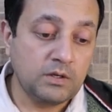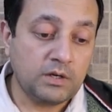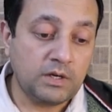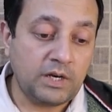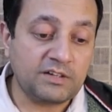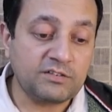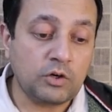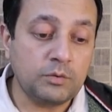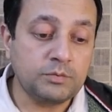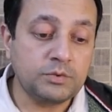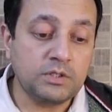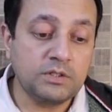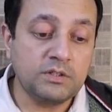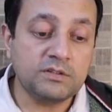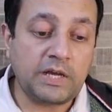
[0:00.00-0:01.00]
Next
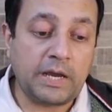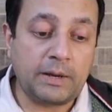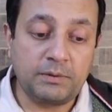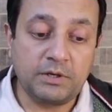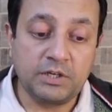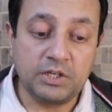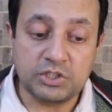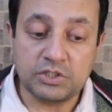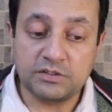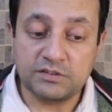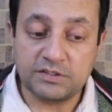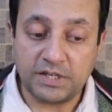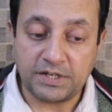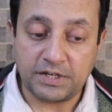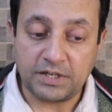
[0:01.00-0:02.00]
option is application
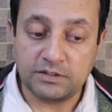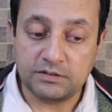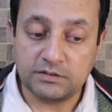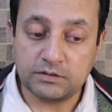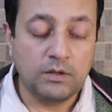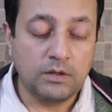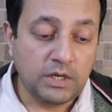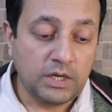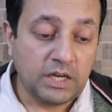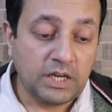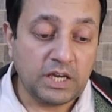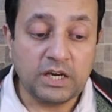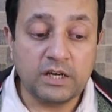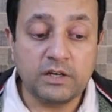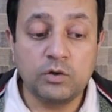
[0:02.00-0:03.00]
settings.
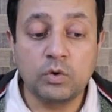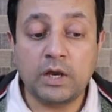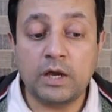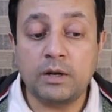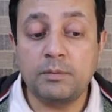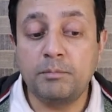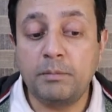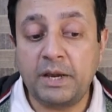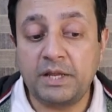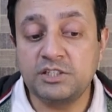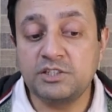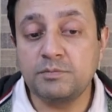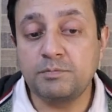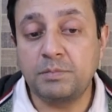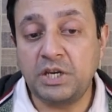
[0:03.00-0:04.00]
Here you can
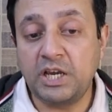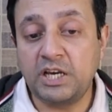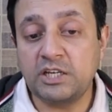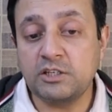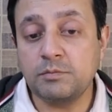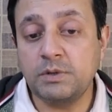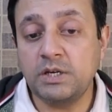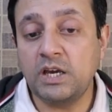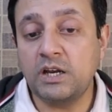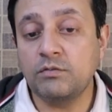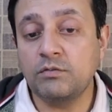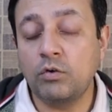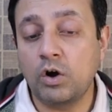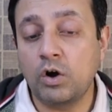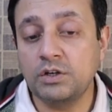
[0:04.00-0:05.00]
manage PHP and
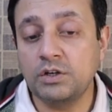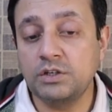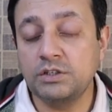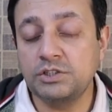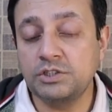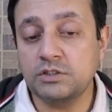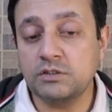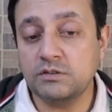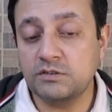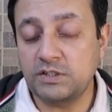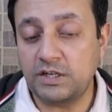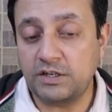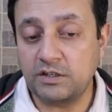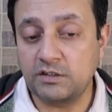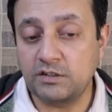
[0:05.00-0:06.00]
varnish
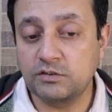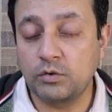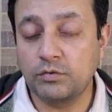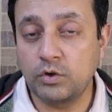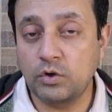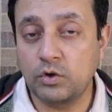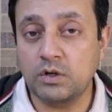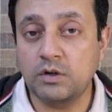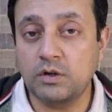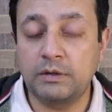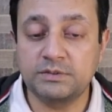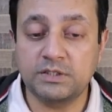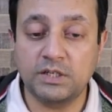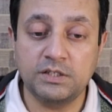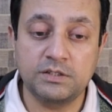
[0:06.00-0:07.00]
settings of your
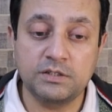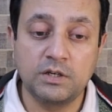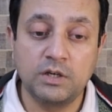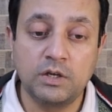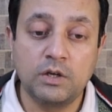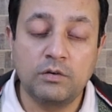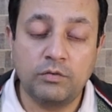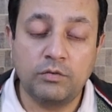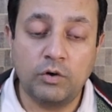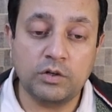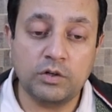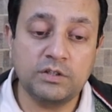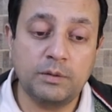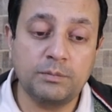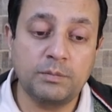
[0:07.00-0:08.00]
website. For
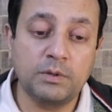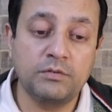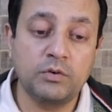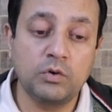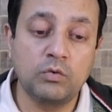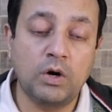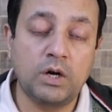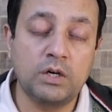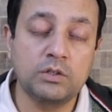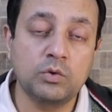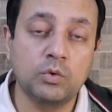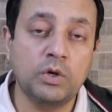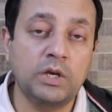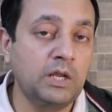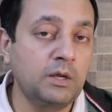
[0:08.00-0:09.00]
example, if you want to
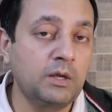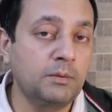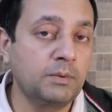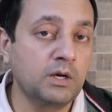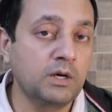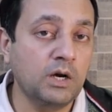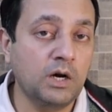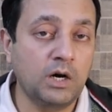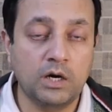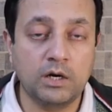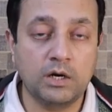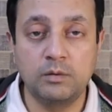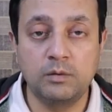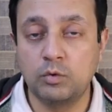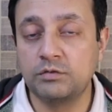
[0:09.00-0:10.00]
enable or
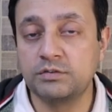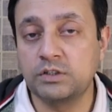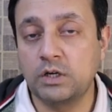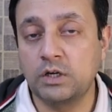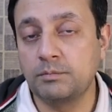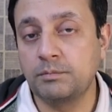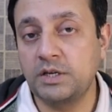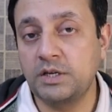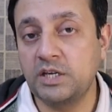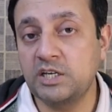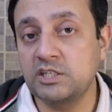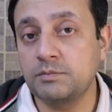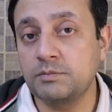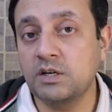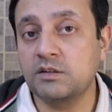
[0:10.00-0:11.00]
remove some
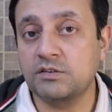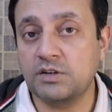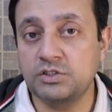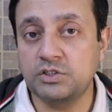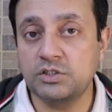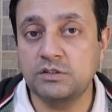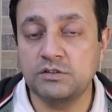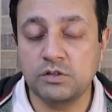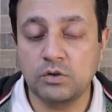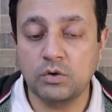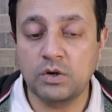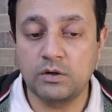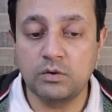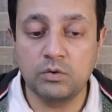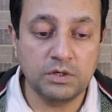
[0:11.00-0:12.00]
PHP extensions, you
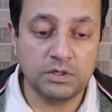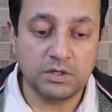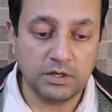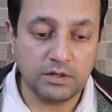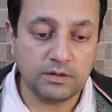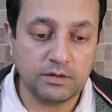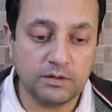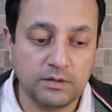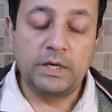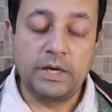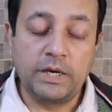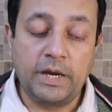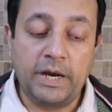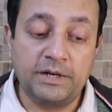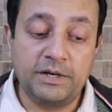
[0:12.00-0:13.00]
can do it here.
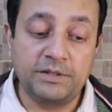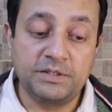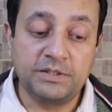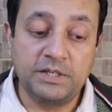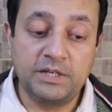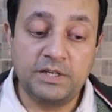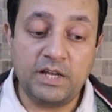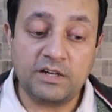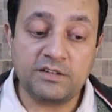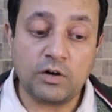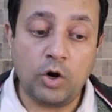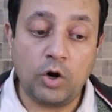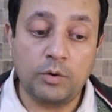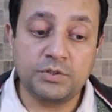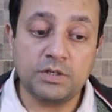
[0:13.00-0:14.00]
And the next
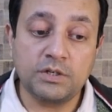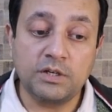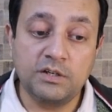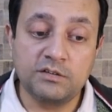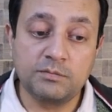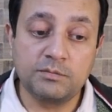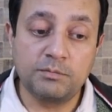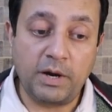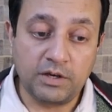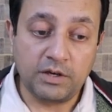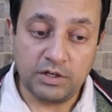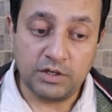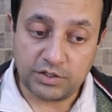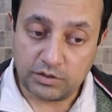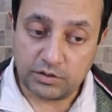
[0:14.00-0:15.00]
option is
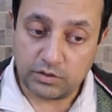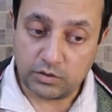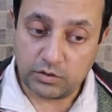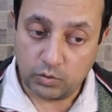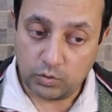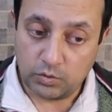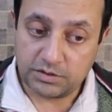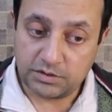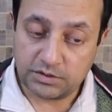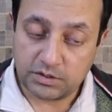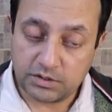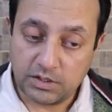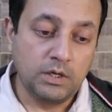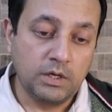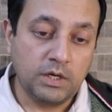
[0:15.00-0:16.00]
migration tools.
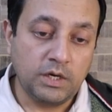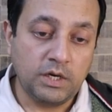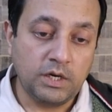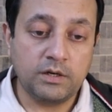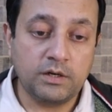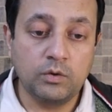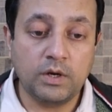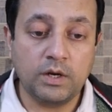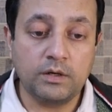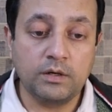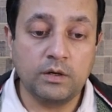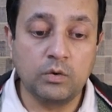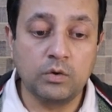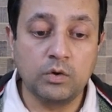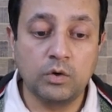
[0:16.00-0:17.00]
Here you can
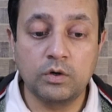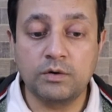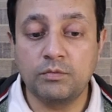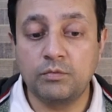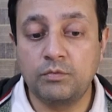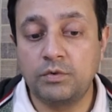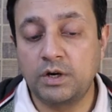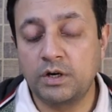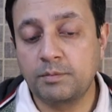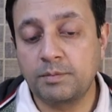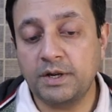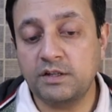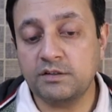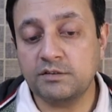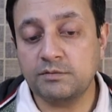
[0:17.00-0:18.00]
download
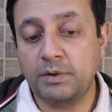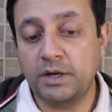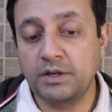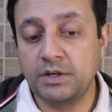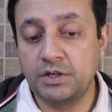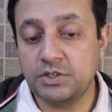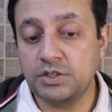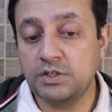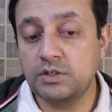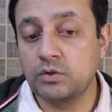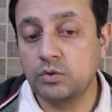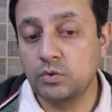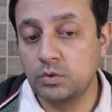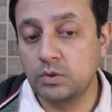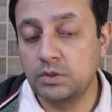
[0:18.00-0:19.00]
WordPress migration
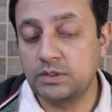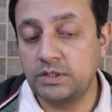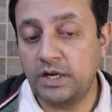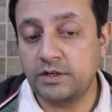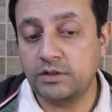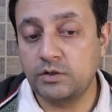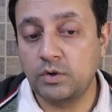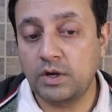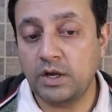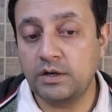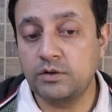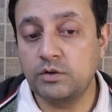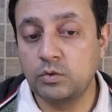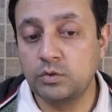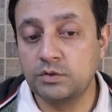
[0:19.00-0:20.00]
tool that you can
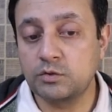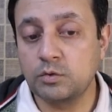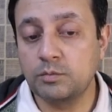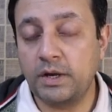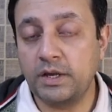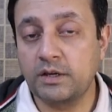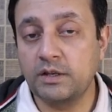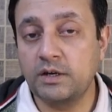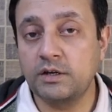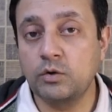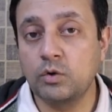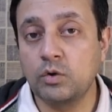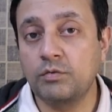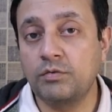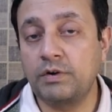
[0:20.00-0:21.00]
use to migrate
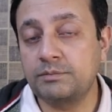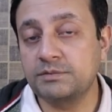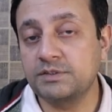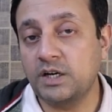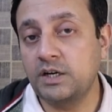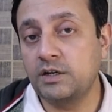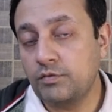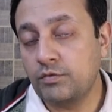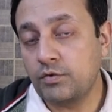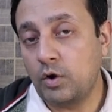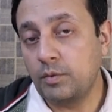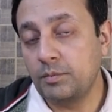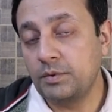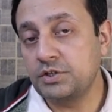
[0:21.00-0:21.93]
your website from a